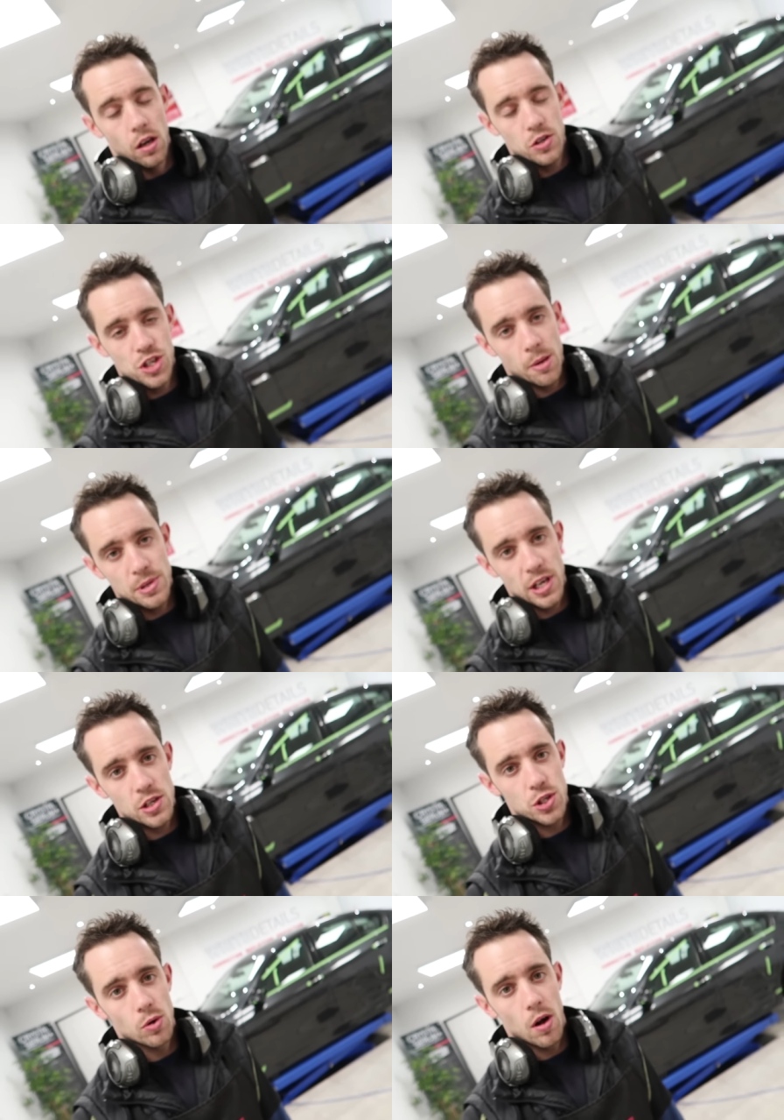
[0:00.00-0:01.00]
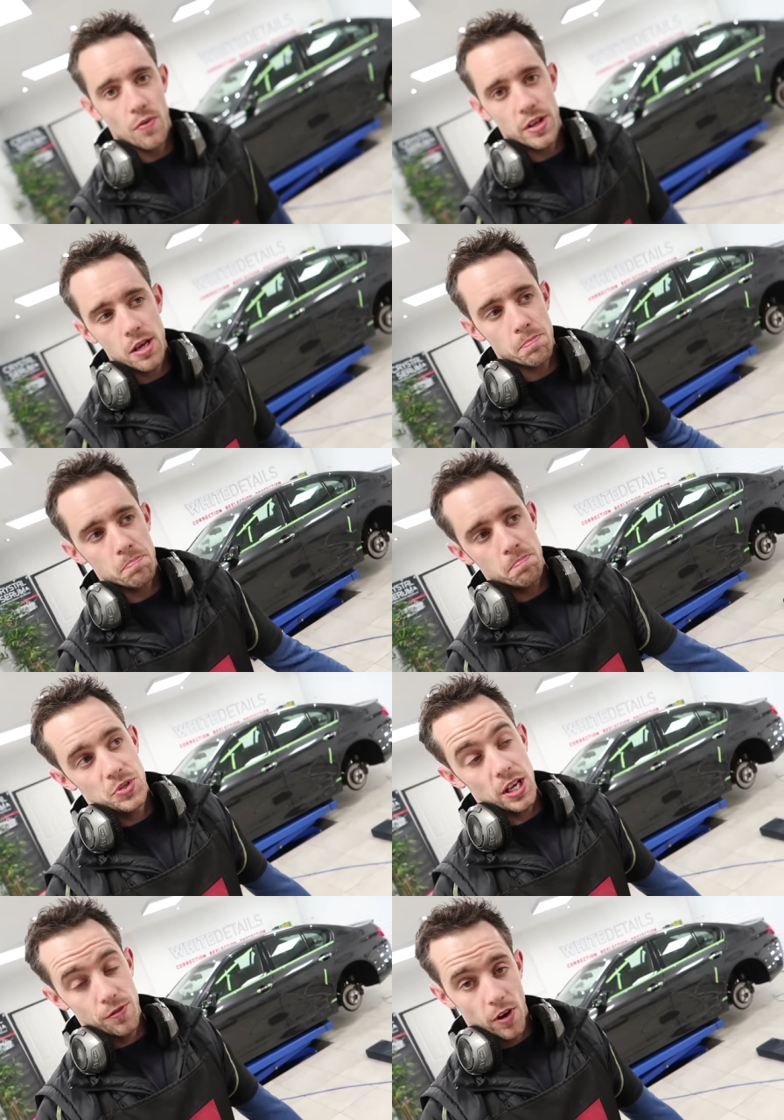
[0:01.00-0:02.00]
Lunchtime on day two on the
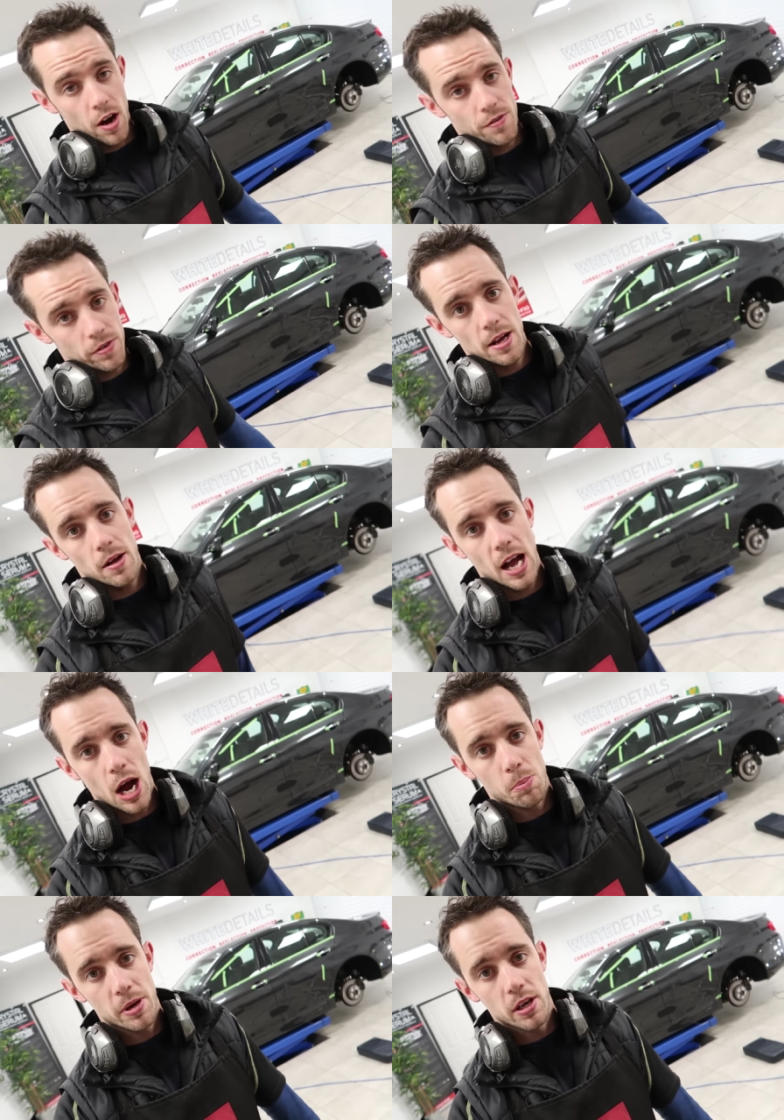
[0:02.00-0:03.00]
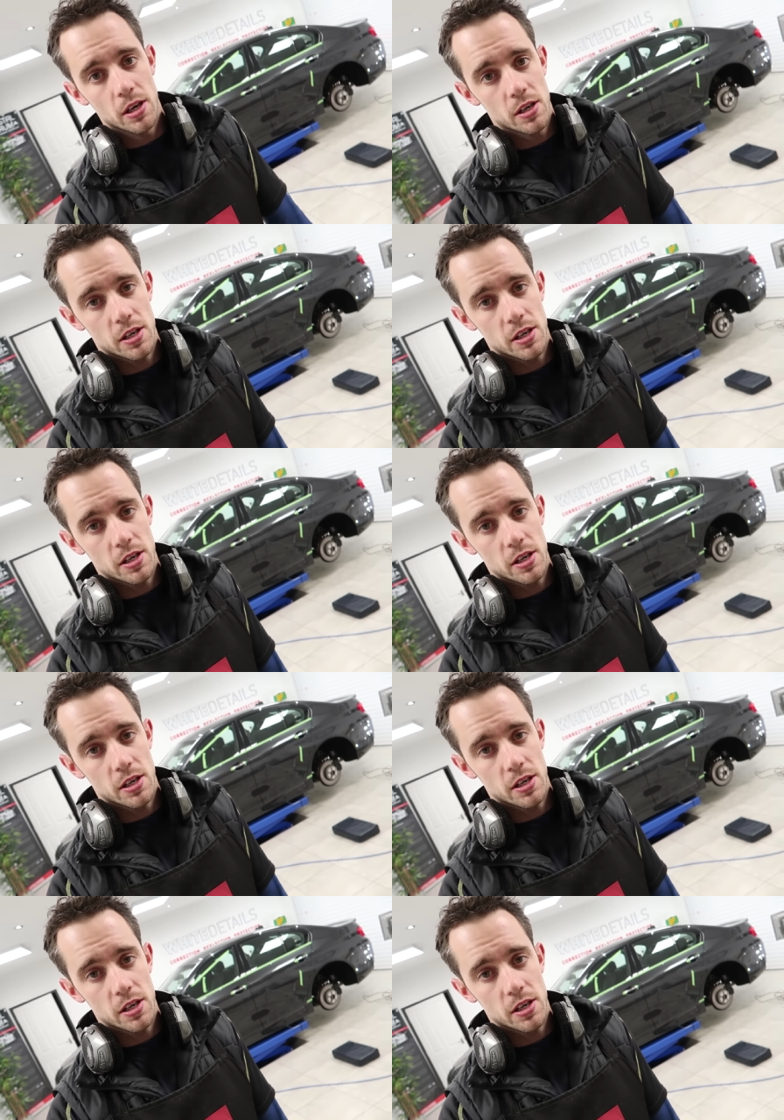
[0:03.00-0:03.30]
D5 Alpina.